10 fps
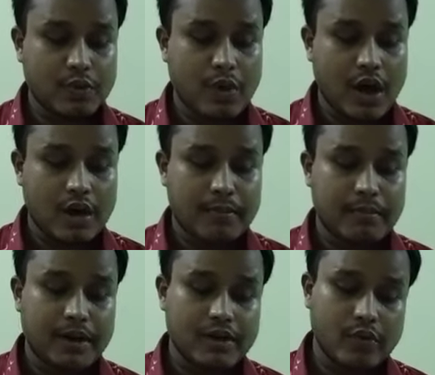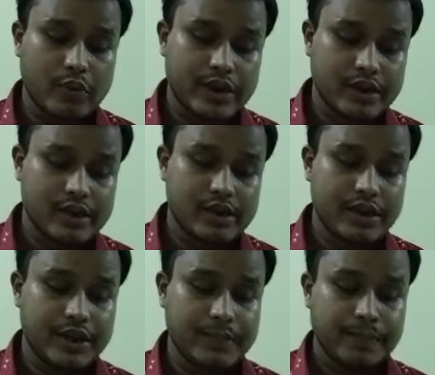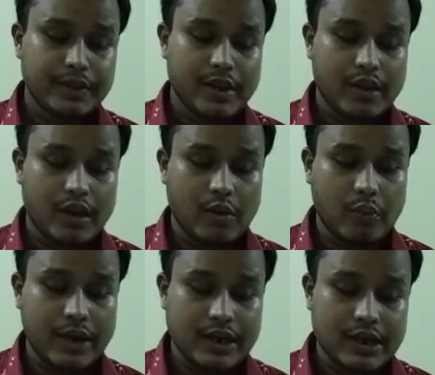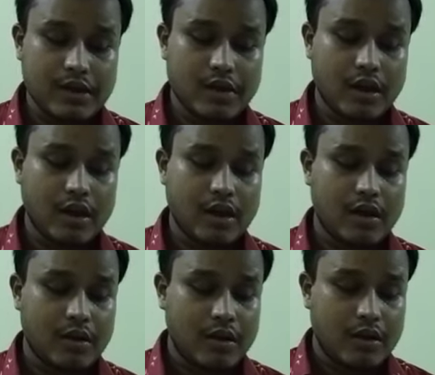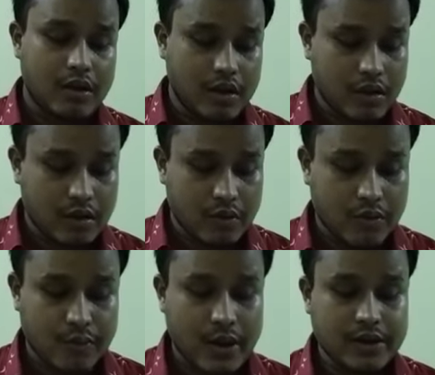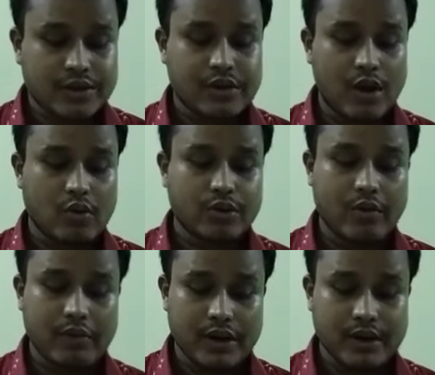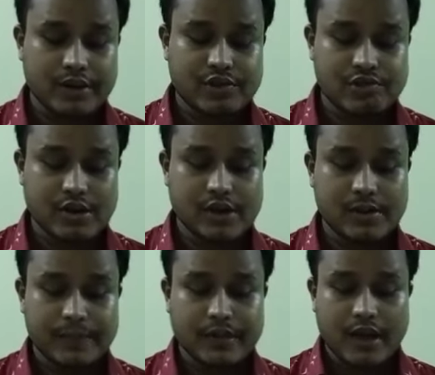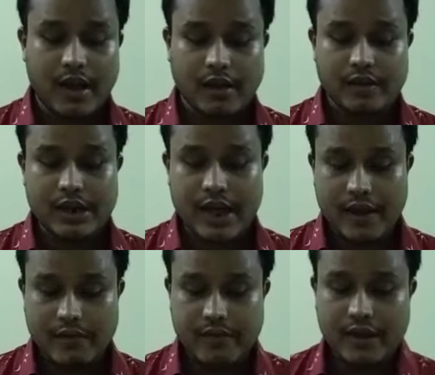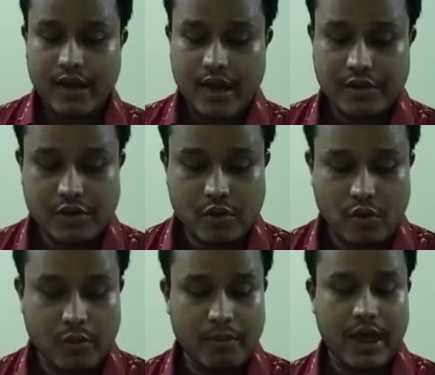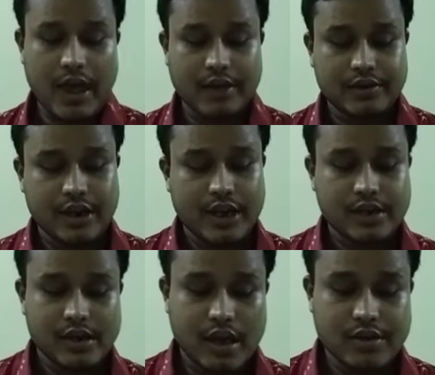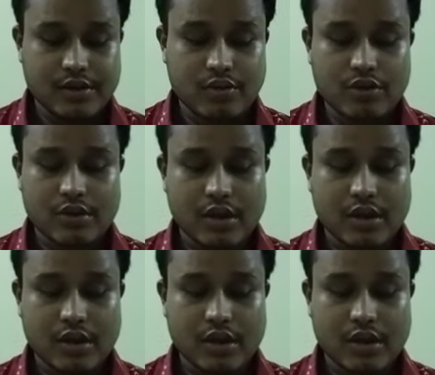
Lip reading: Warm but windy day, valley, walked down the winding street, hungry Henry hurried home and ate a huge